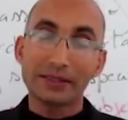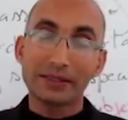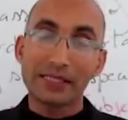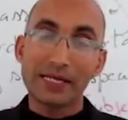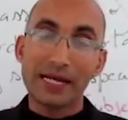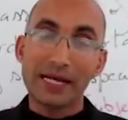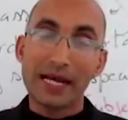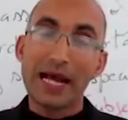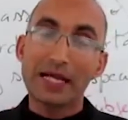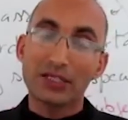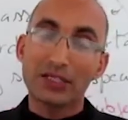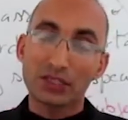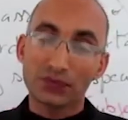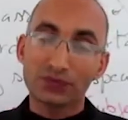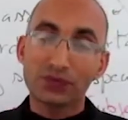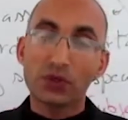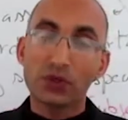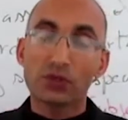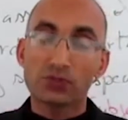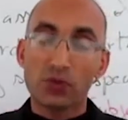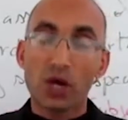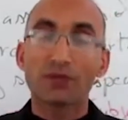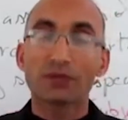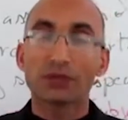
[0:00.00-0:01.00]
has the
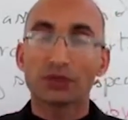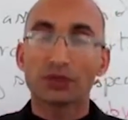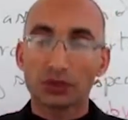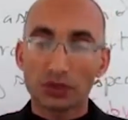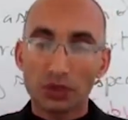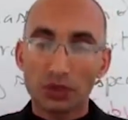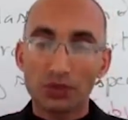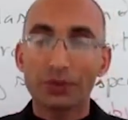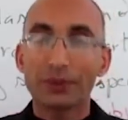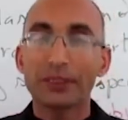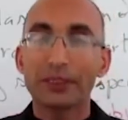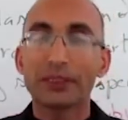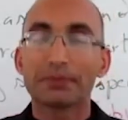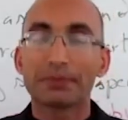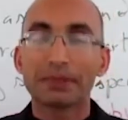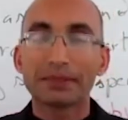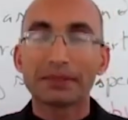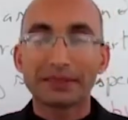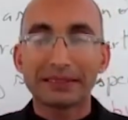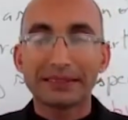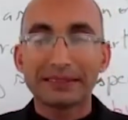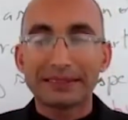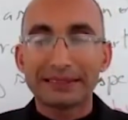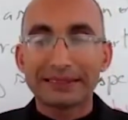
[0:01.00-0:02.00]
form of a story,
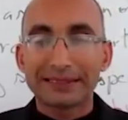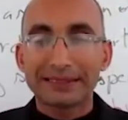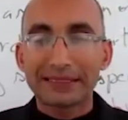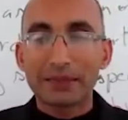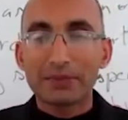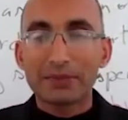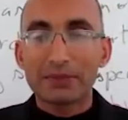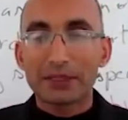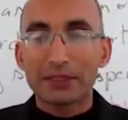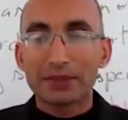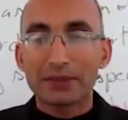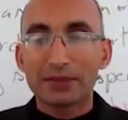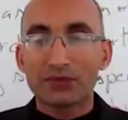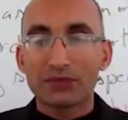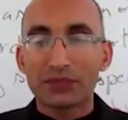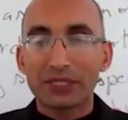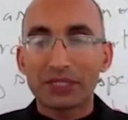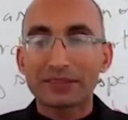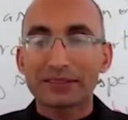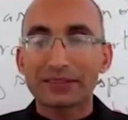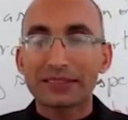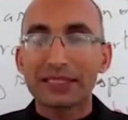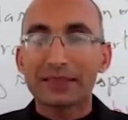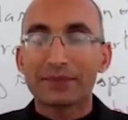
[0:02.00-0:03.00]
but it is something, if you
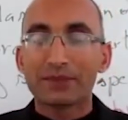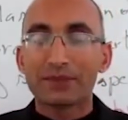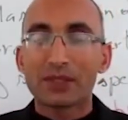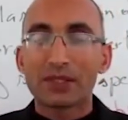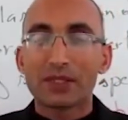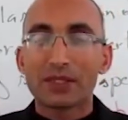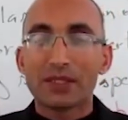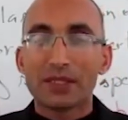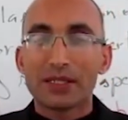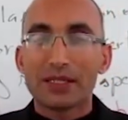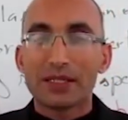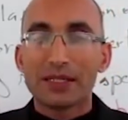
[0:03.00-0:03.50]
can say,